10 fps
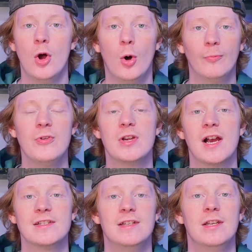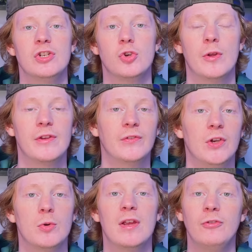Hopefully you guys did enjoy this
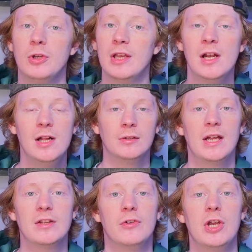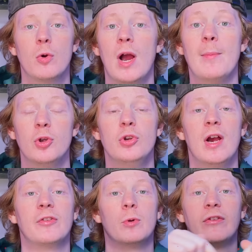video. If you did, like the video, comment who you
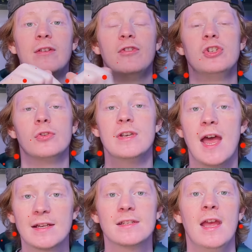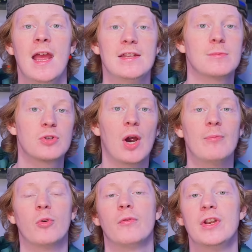guys want to see featured next, and
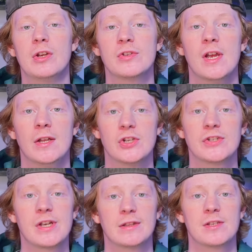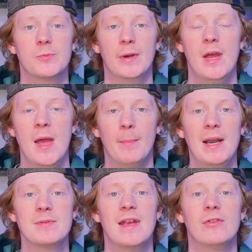subscribe for more videos just like this one. My
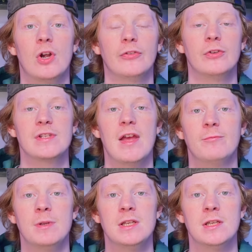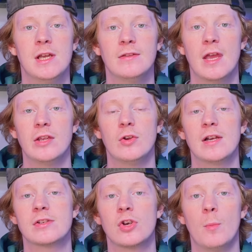name is Devin, also known as FBE, and thank you
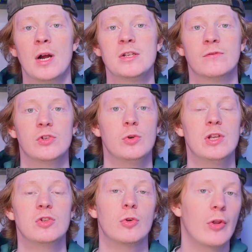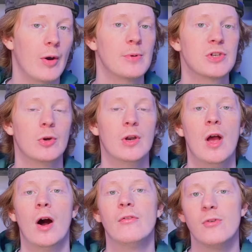guys so much for tuning into another episode
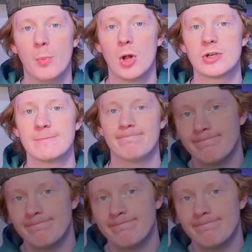of Footballrs.